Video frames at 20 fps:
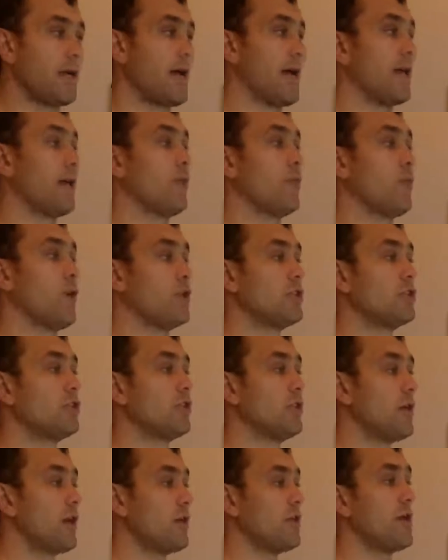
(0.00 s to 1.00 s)
And once
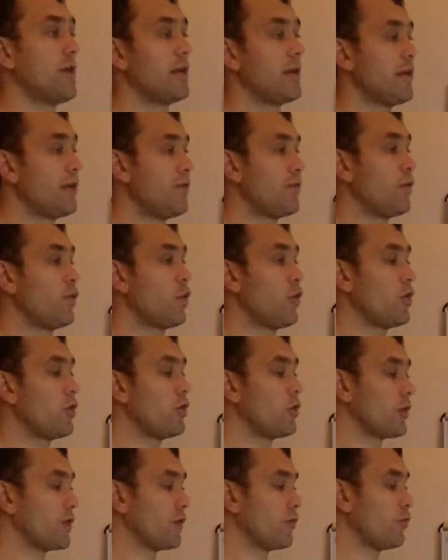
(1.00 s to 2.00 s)
you know that, if you are
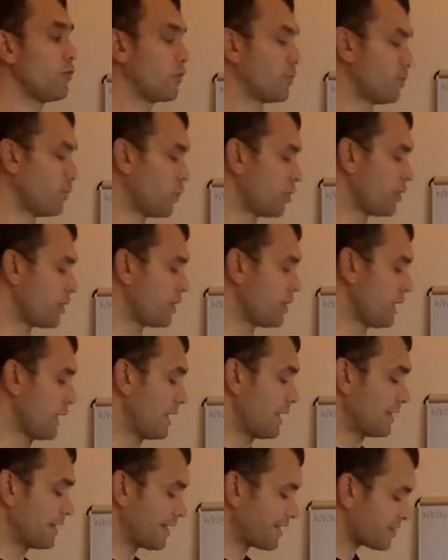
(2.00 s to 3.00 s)
looking for a body
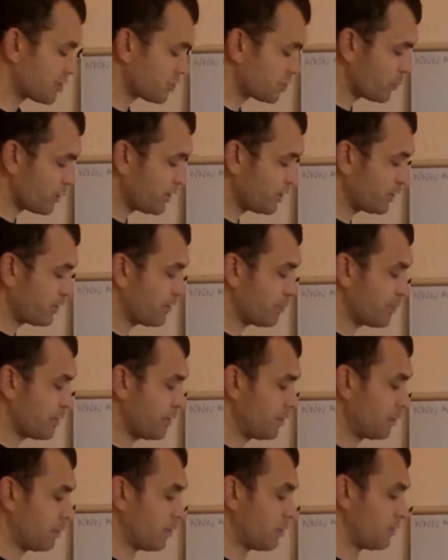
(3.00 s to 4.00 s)
that's sweet in the
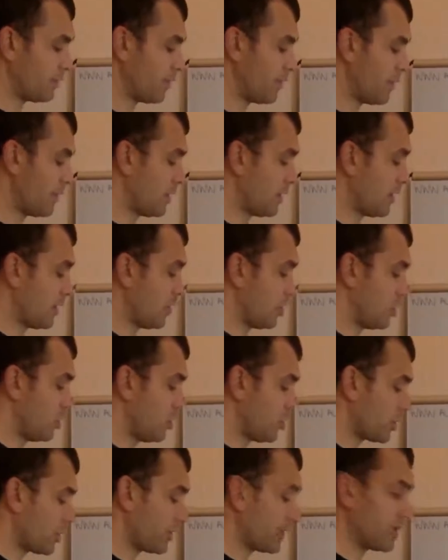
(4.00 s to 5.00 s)
middle of
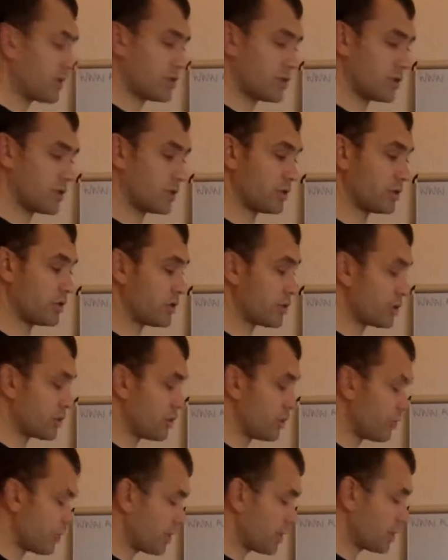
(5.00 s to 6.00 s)
just
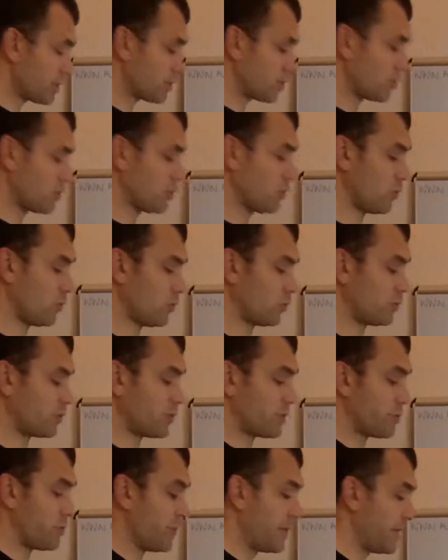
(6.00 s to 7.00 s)
looking strong, or
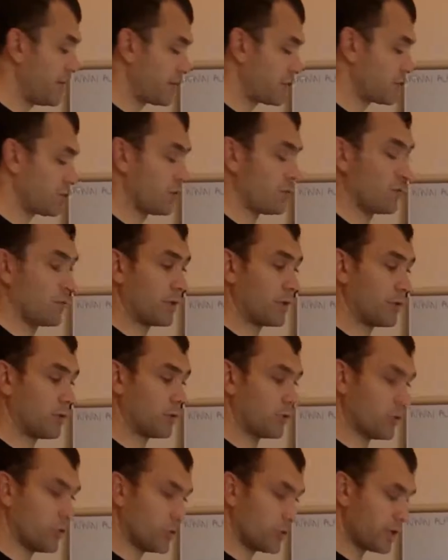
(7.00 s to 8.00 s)
just being strong but
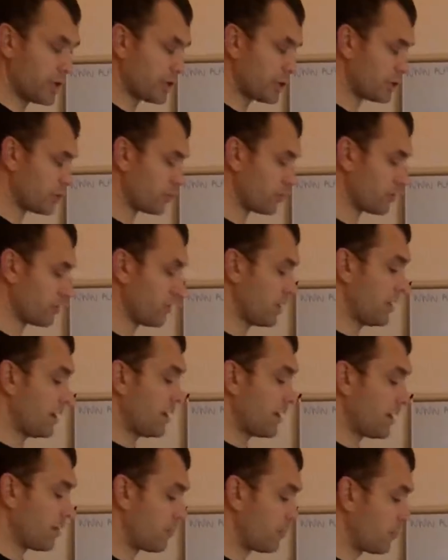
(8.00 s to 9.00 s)
not looking strong,
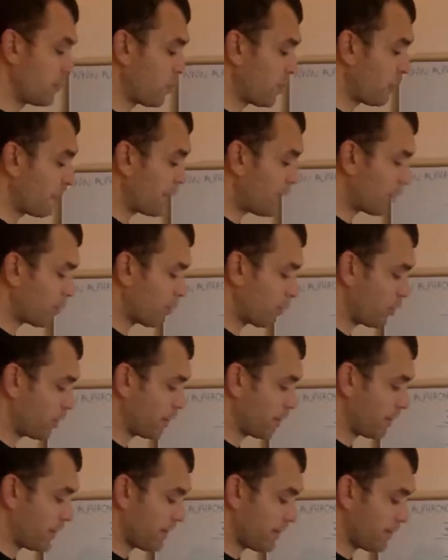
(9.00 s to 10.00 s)
if you want that
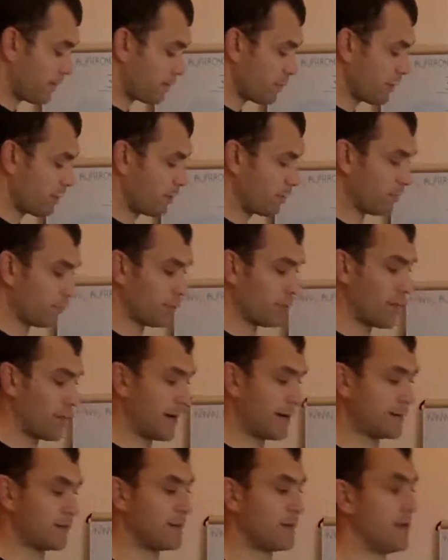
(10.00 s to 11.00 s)
body in the middle for
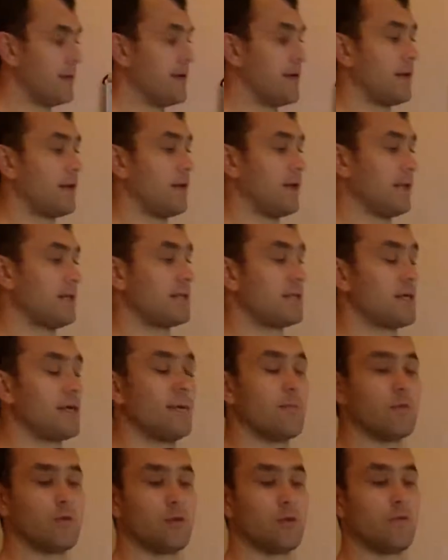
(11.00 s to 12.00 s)
that, in
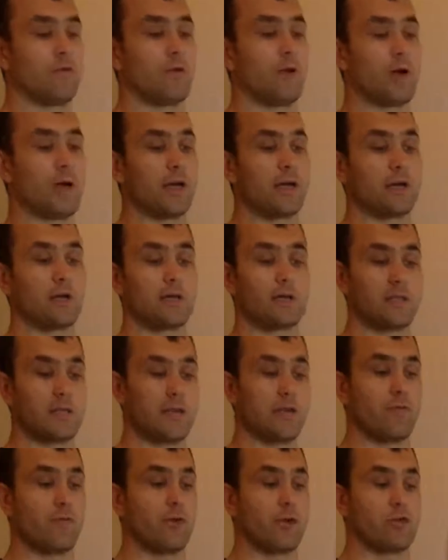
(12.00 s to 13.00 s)
terms of, like,
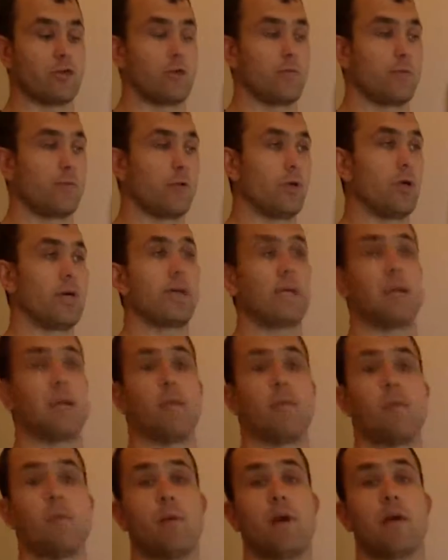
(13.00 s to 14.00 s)
say for example, like
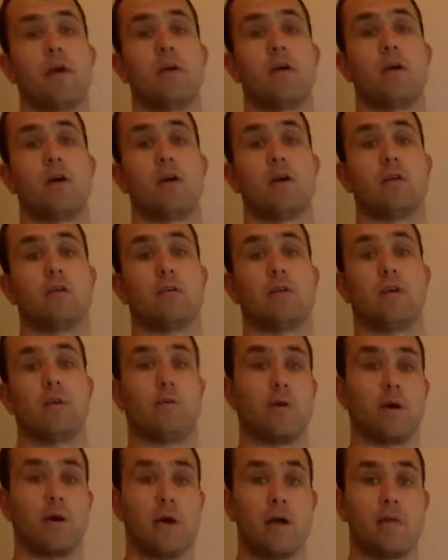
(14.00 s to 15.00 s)

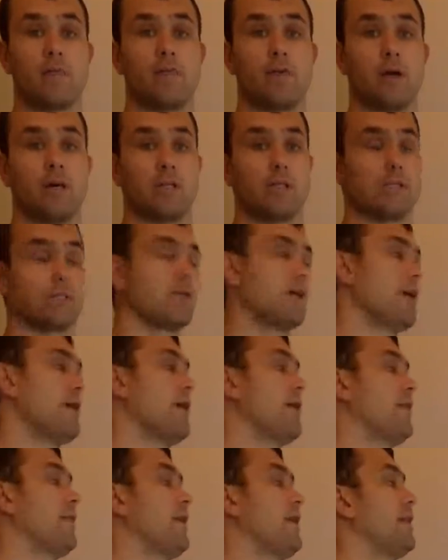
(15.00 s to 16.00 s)
MMA fighters,
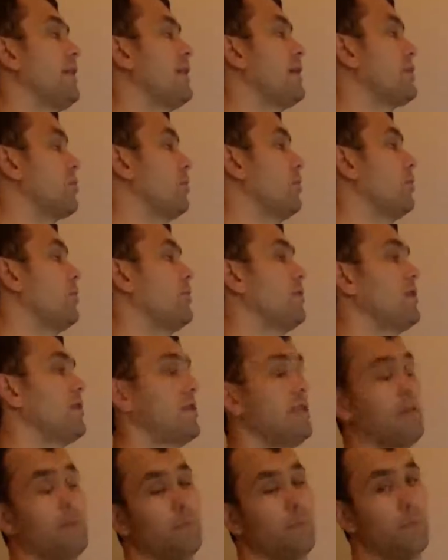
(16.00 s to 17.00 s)
then this will
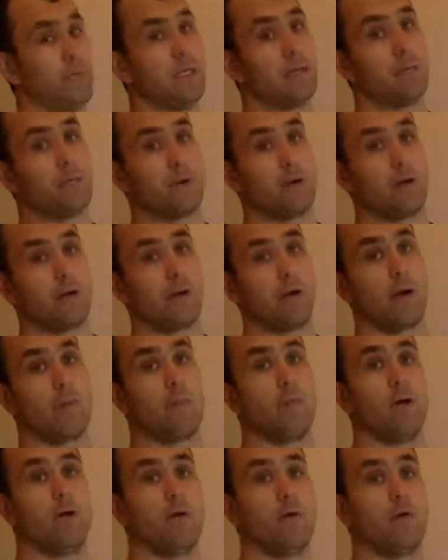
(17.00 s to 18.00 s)
obviously be the program
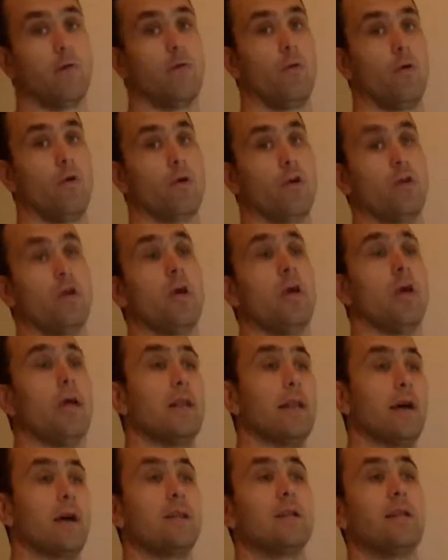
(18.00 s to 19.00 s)
for you.
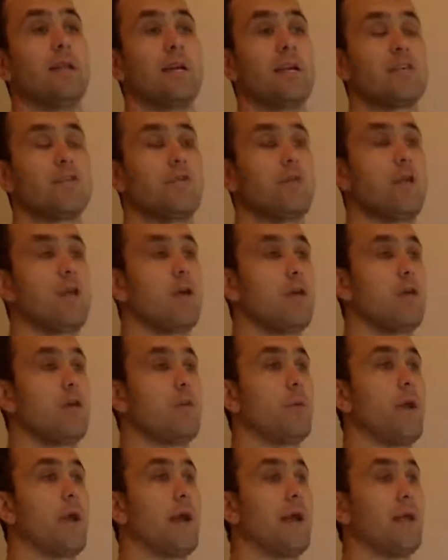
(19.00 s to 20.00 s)
Now in the next video, I'll
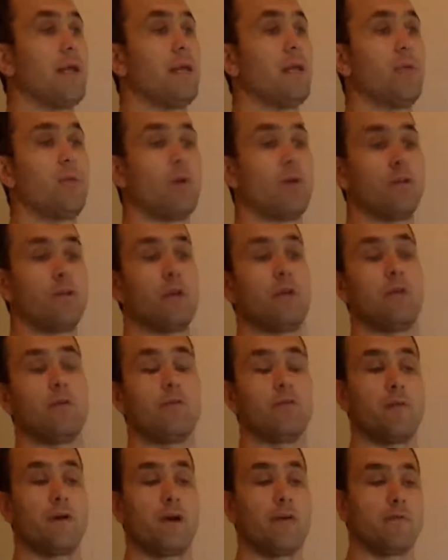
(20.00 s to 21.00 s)
be handling my 3
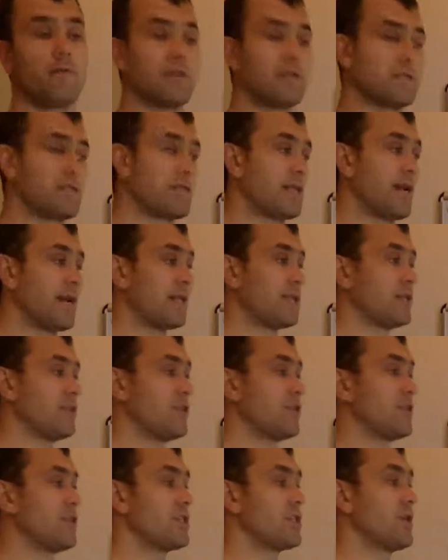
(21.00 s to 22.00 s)
favorite
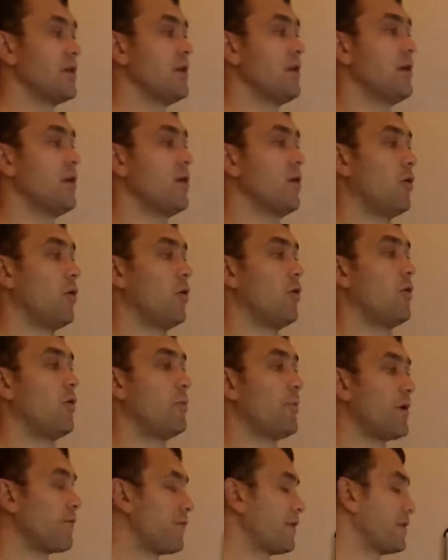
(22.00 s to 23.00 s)
strategies or
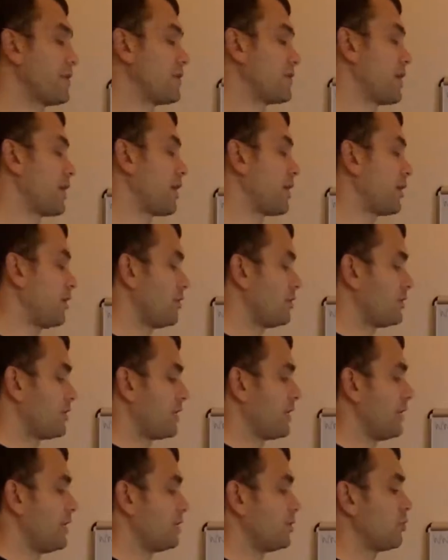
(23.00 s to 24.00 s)
methods that I use in
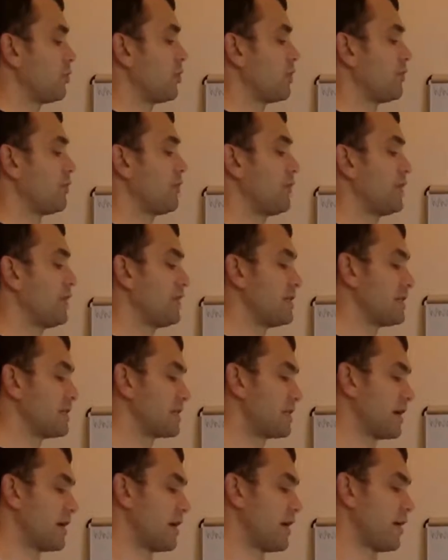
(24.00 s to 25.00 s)
each one of
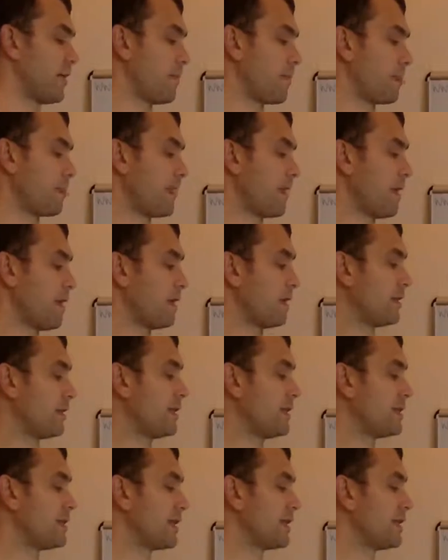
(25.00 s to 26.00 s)
these
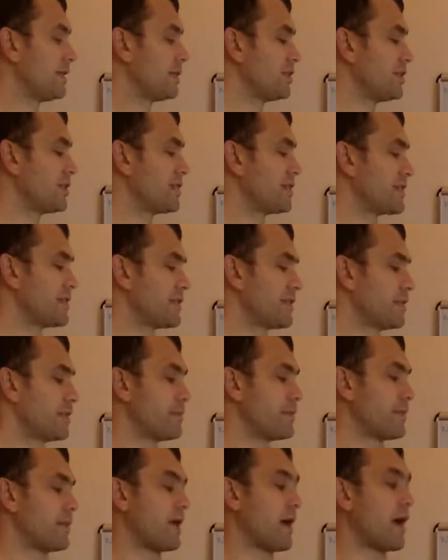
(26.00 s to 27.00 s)
energy
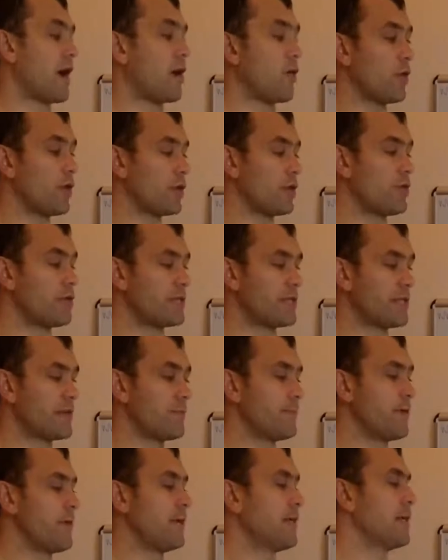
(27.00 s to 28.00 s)
systems and how I use them.